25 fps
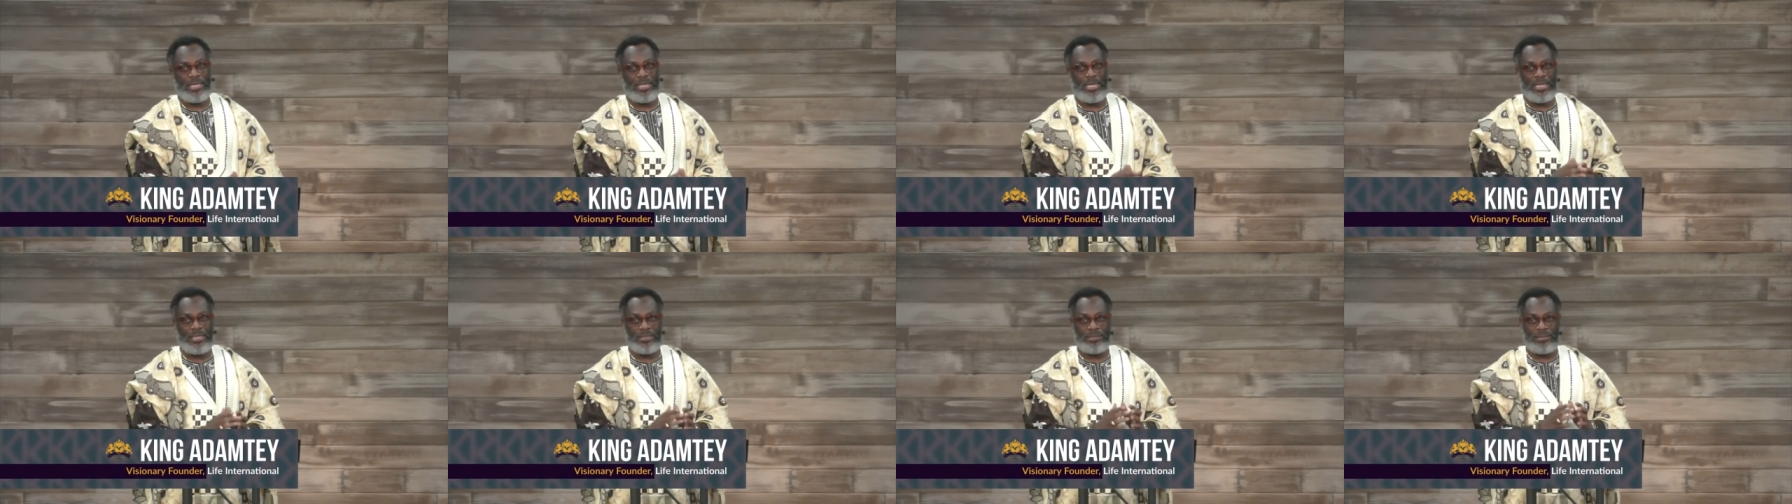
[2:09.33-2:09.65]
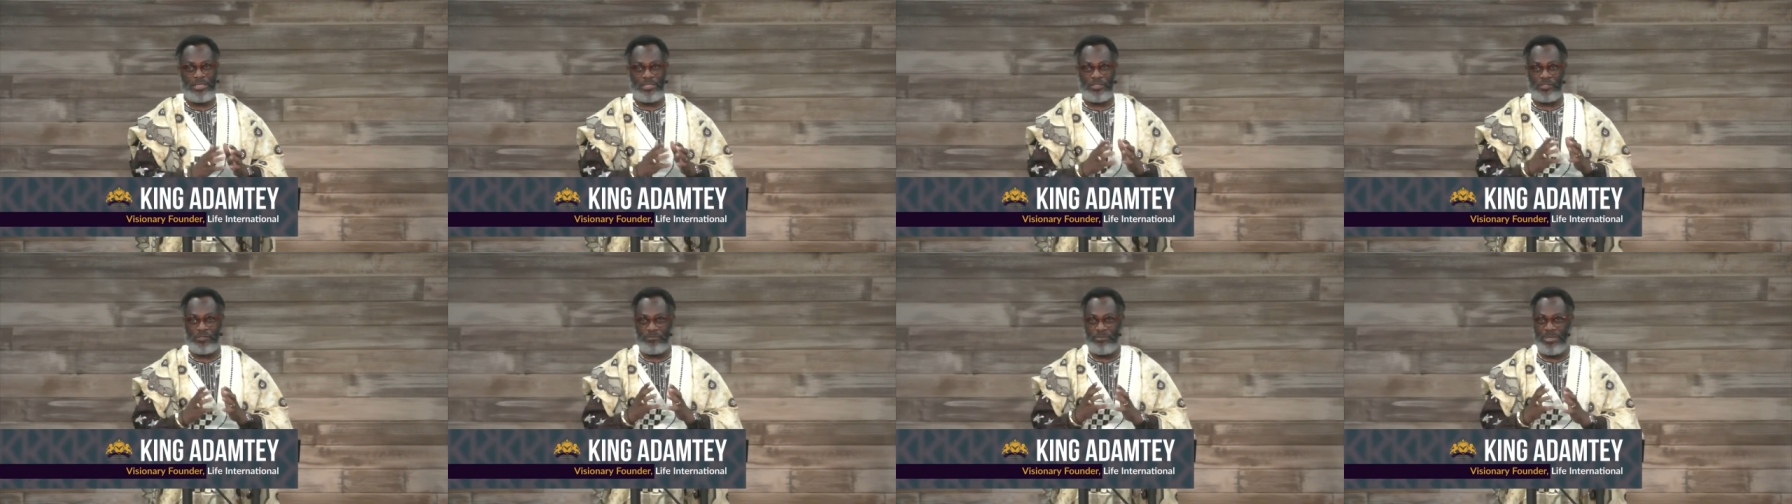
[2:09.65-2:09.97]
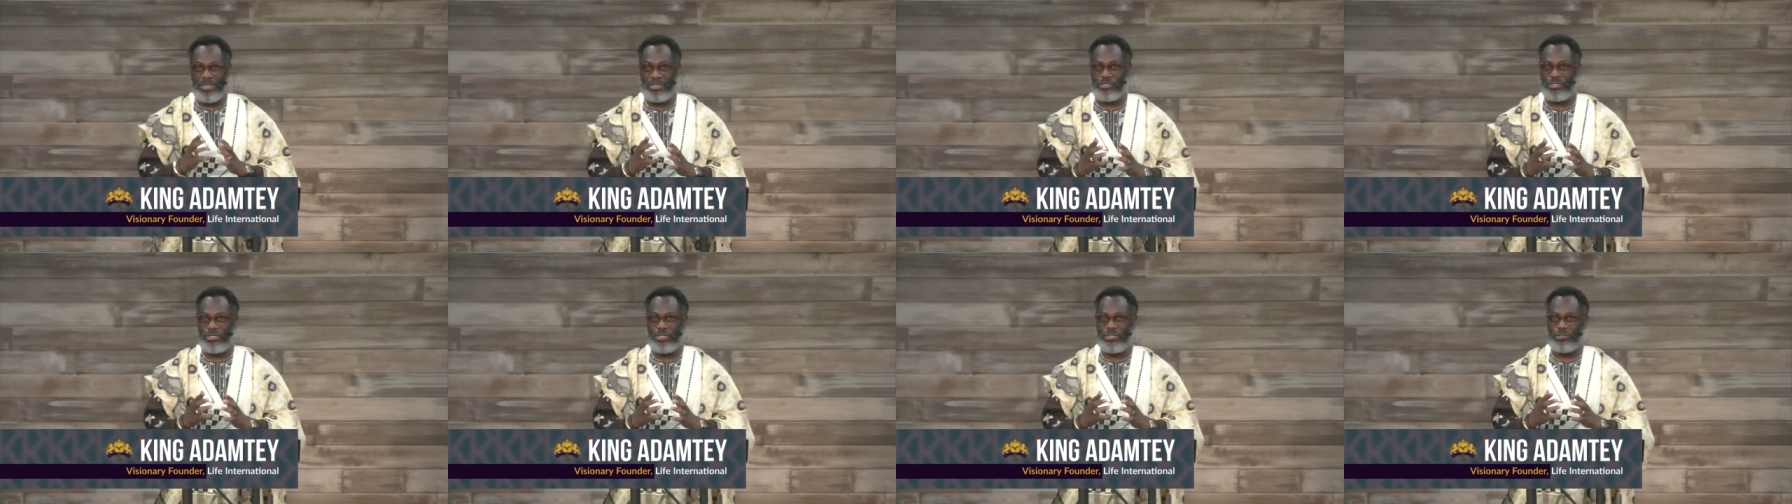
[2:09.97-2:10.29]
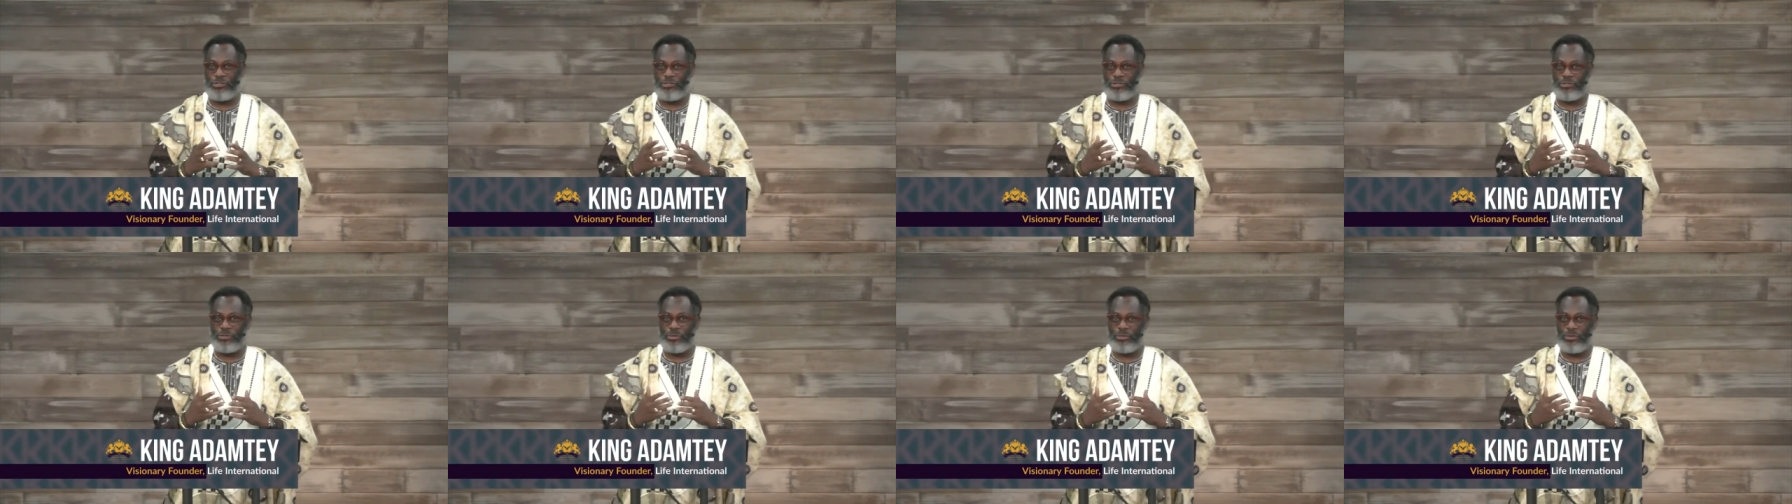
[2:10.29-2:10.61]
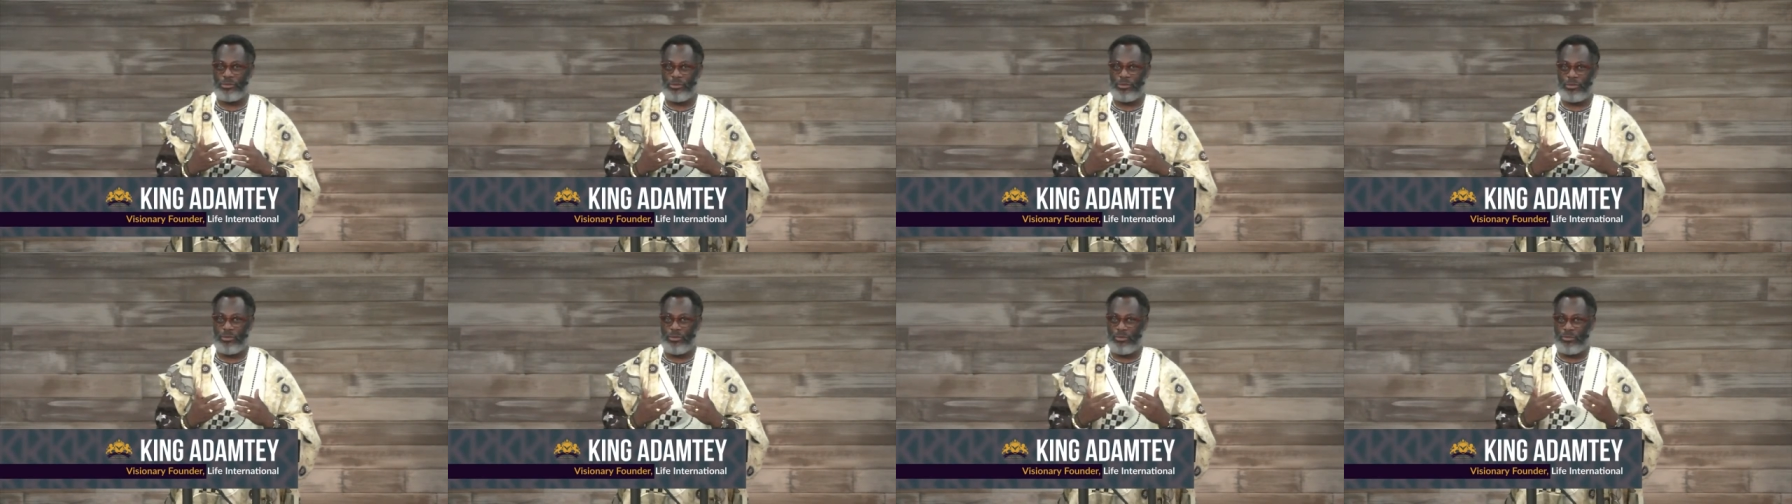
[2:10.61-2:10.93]
and this message
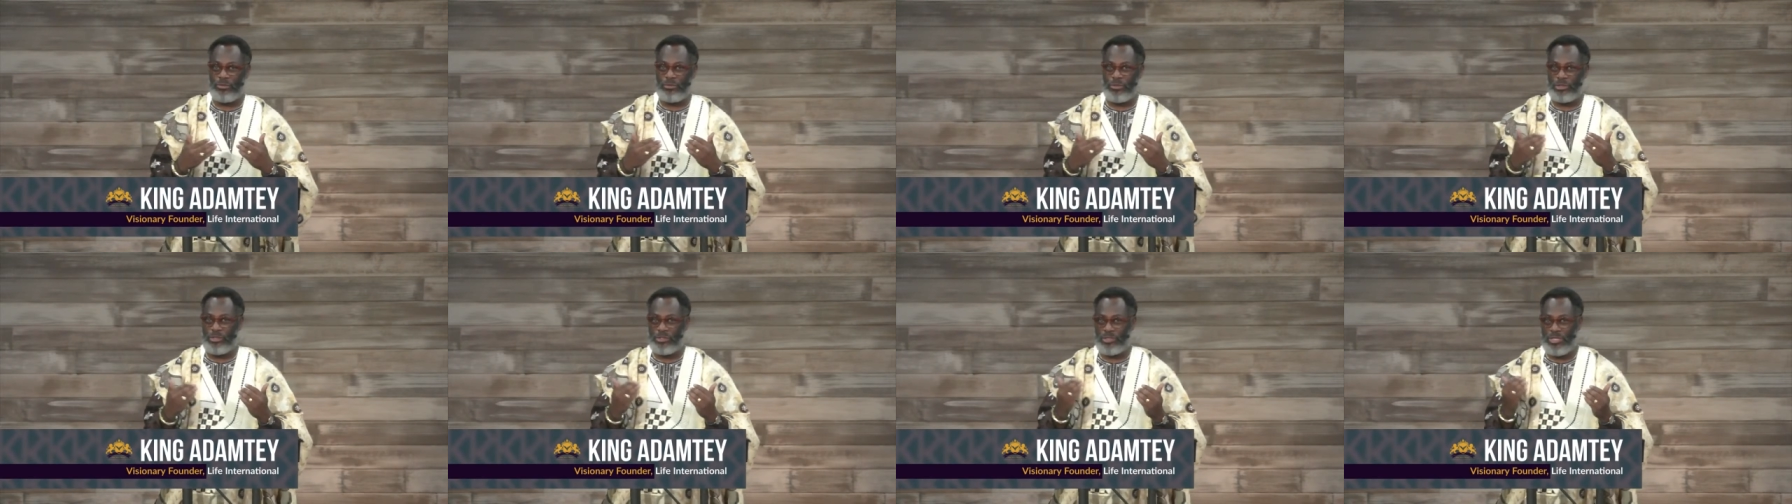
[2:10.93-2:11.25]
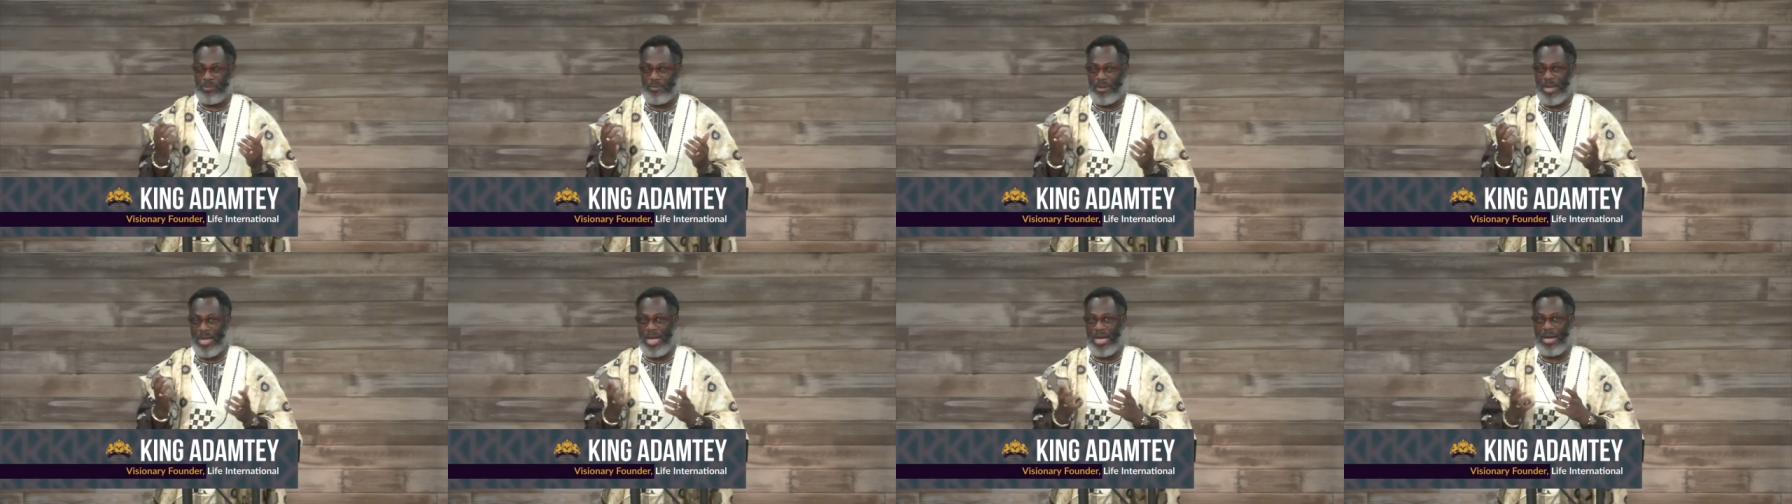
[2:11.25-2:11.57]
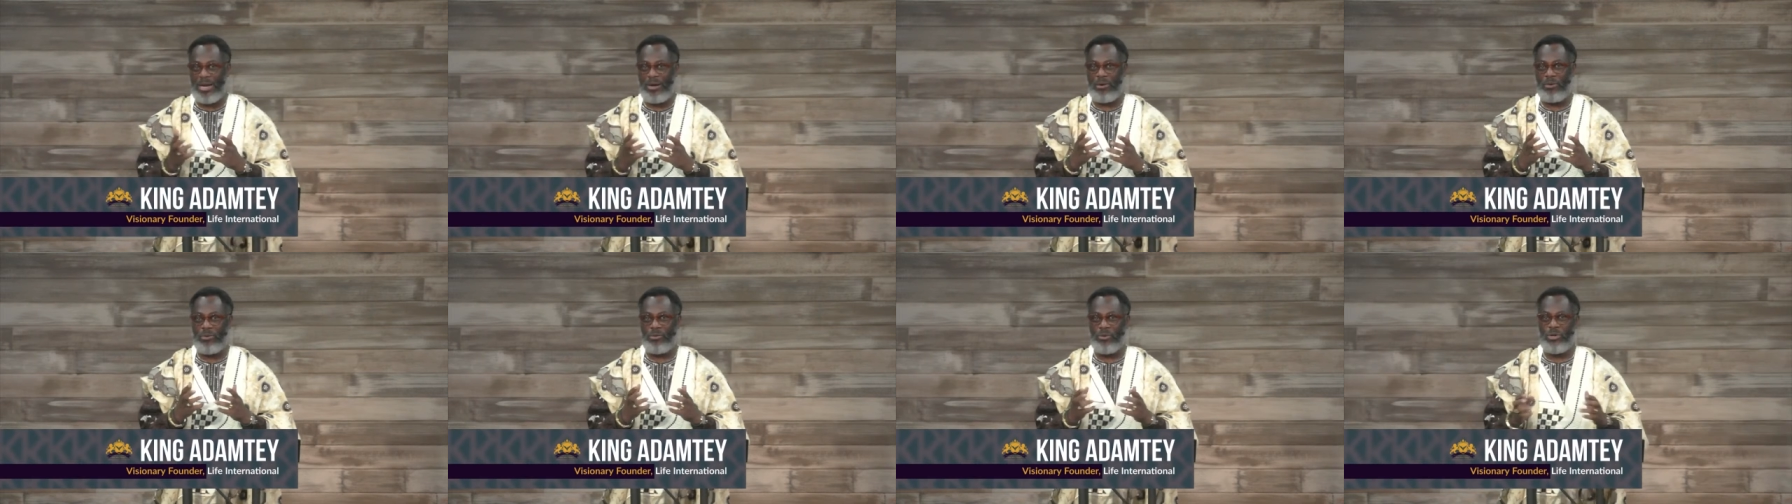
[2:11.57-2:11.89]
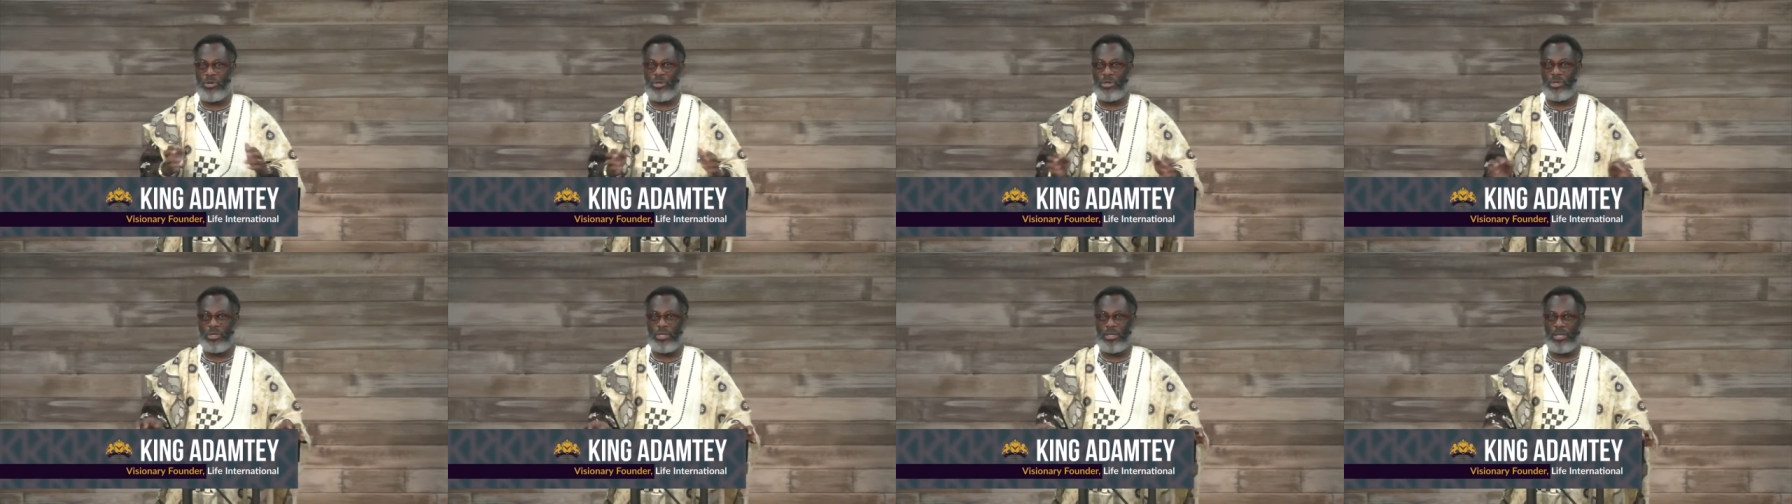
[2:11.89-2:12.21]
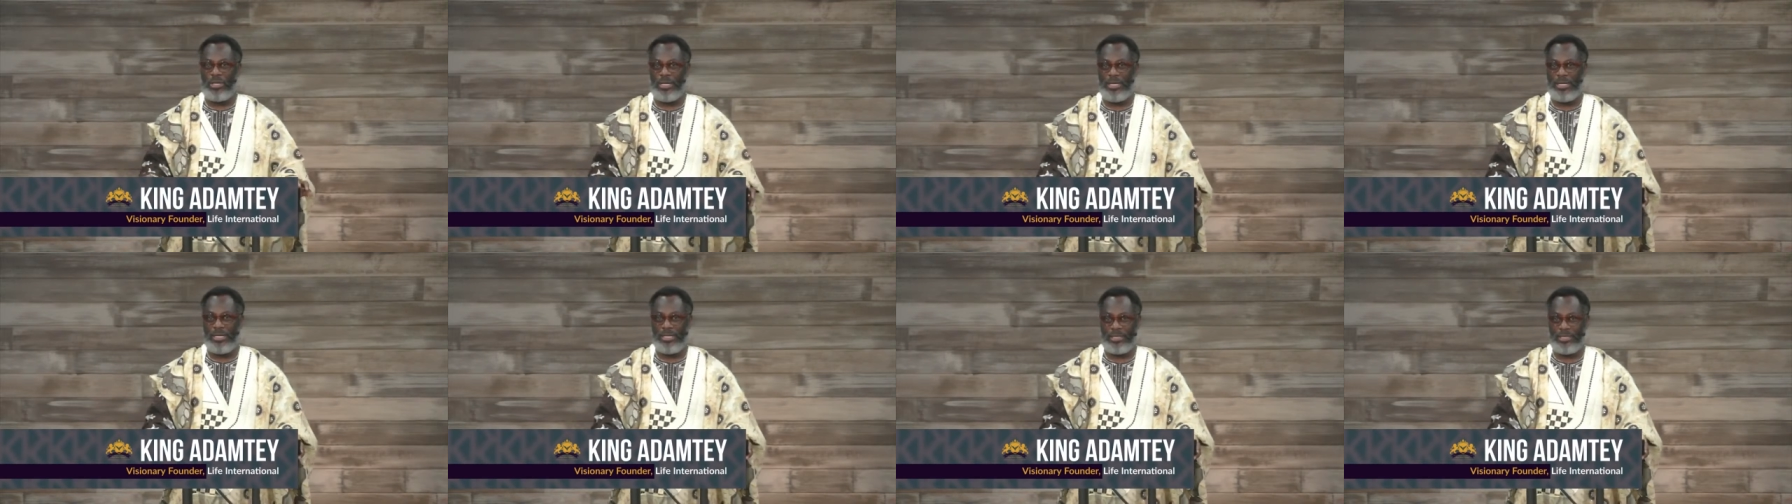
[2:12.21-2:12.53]
will somehow
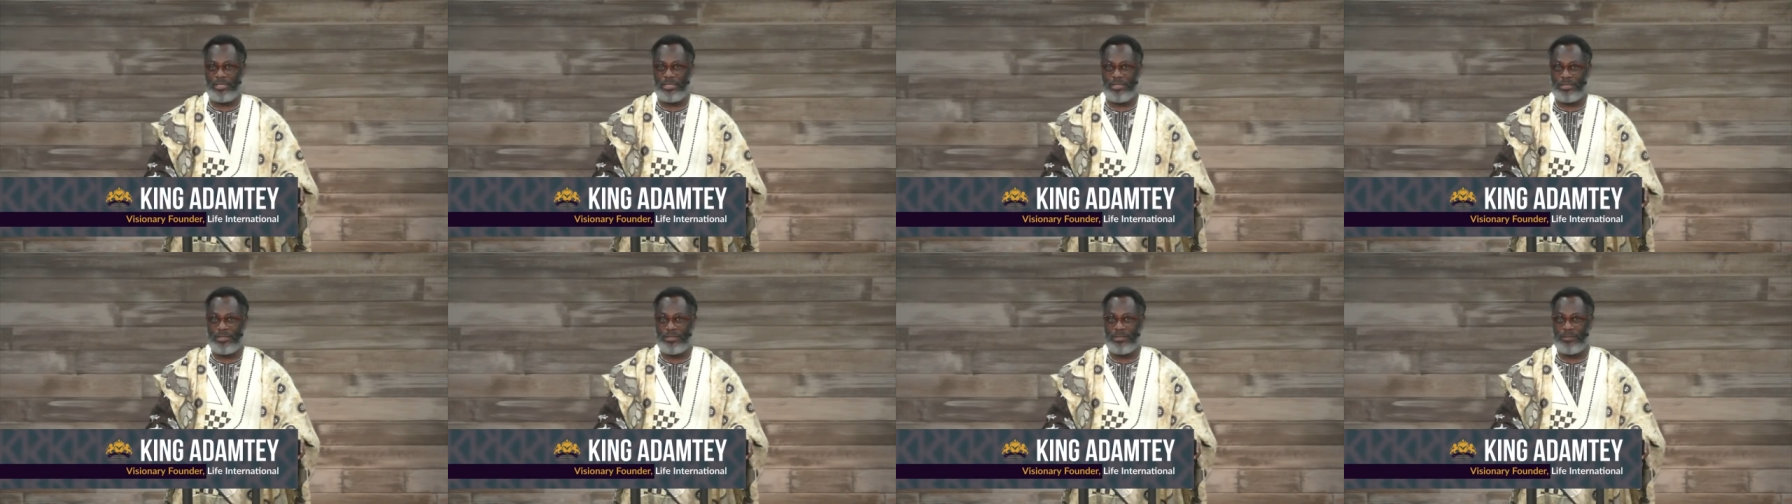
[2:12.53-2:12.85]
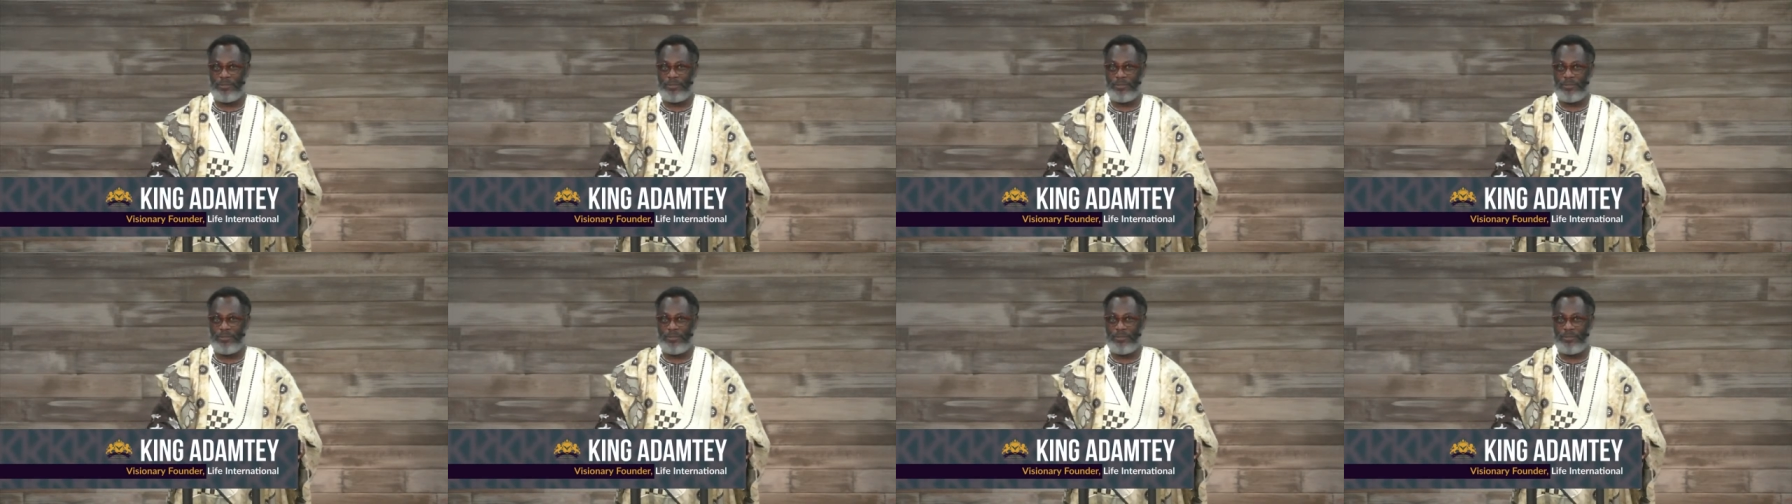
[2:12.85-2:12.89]
link.